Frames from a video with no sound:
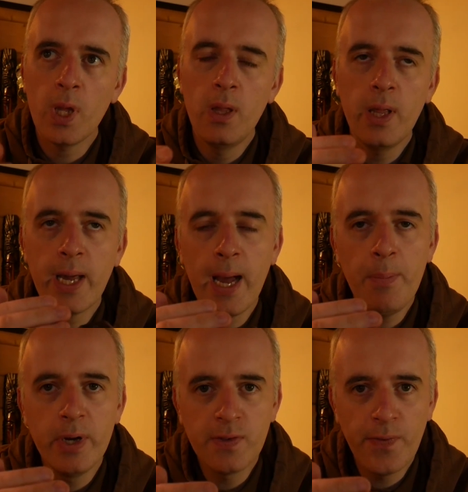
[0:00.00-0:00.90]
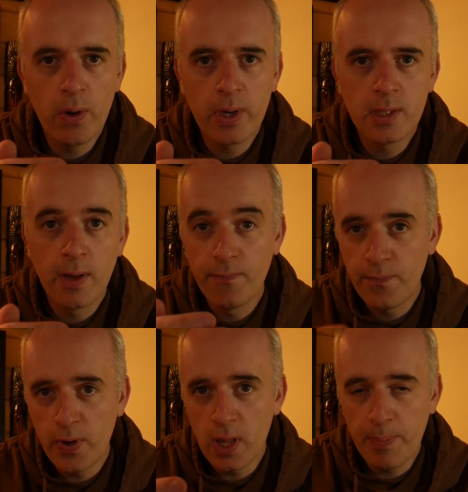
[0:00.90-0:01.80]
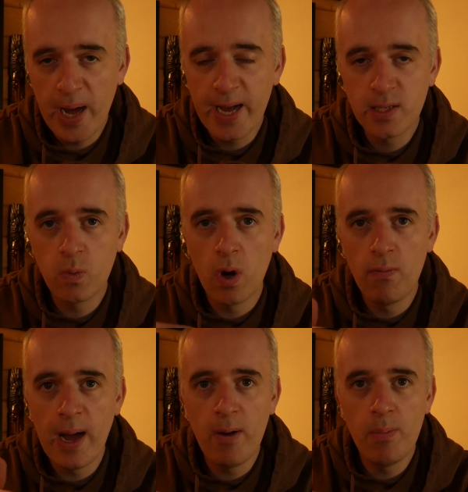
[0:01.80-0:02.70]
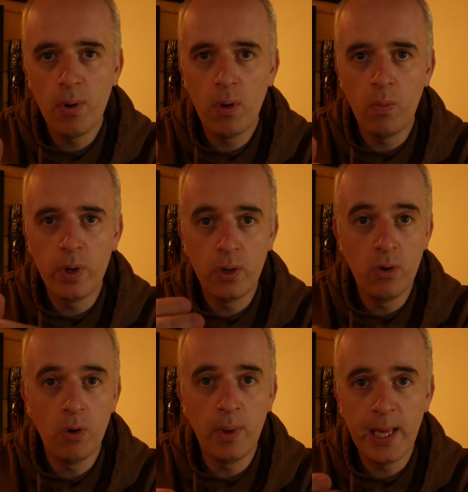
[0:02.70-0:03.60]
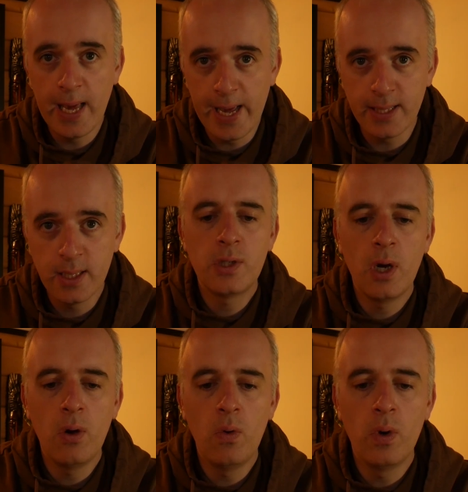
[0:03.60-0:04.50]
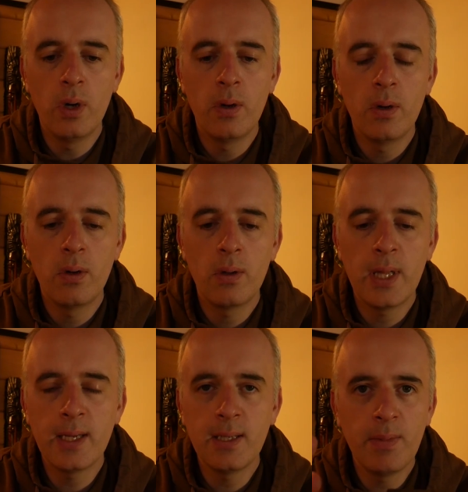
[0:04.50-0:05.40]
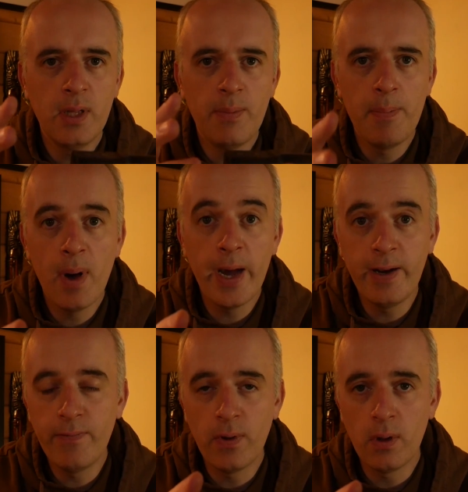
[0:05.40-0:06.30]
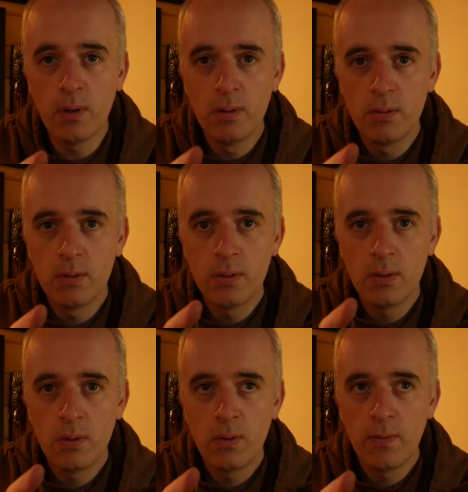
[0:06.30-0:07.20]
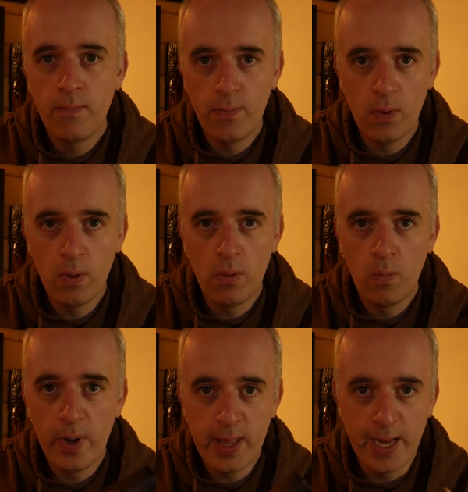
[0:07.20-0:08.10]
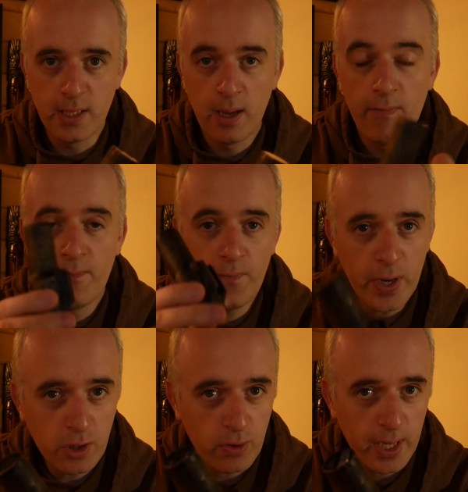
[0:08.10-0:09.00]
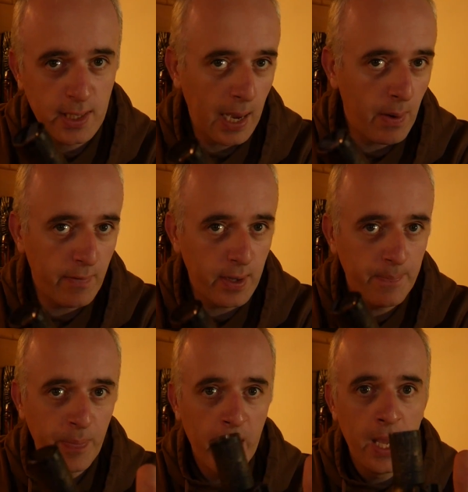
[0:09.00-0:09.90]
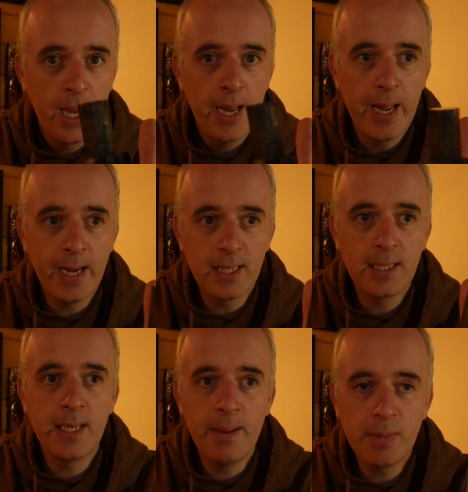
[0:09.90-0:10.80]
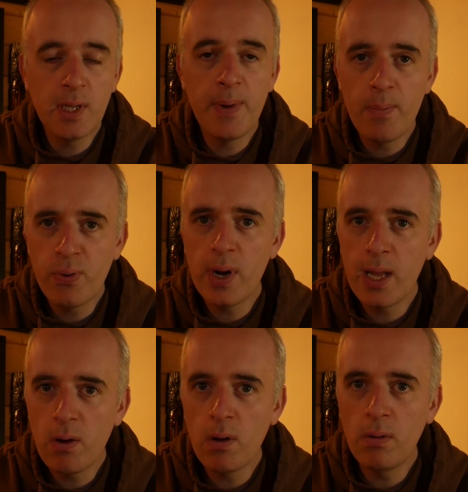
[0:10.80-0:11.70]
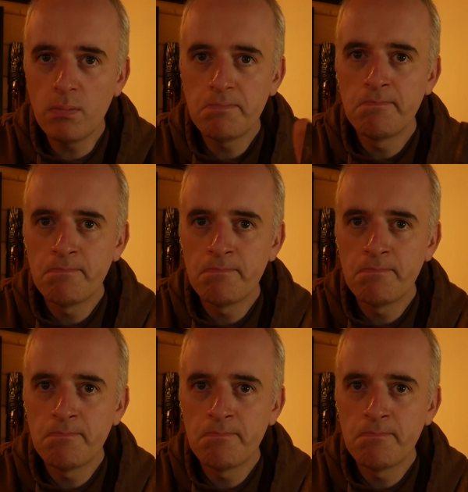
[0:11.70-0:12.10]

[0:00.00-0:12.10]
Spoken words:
the camera is focused further past what a round ball would normally hit, so that's something to be mindful for with this. First strikes, however, it seems to be pretty on